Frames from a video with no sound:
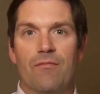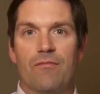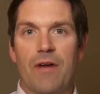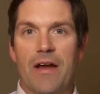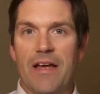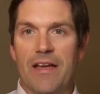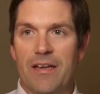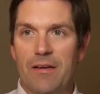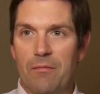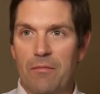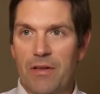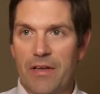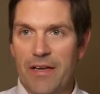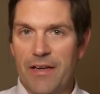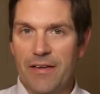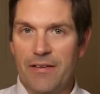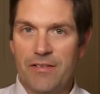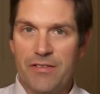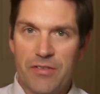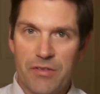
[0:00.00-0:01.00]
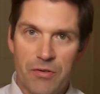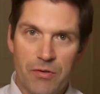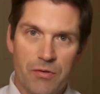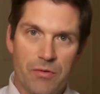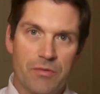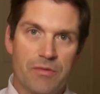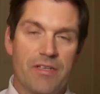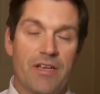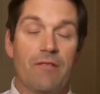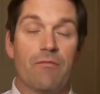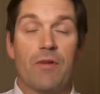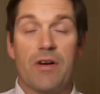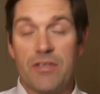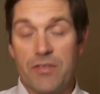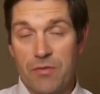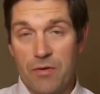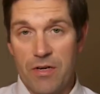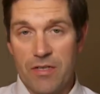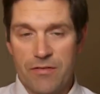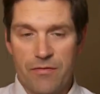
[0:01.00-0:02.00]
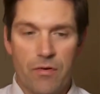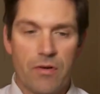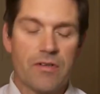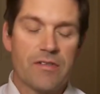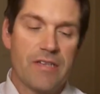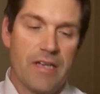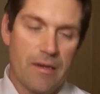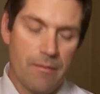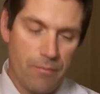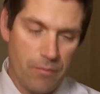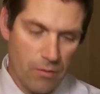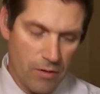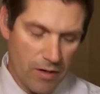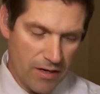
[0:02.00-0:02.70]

randomly to say restaurants, for example.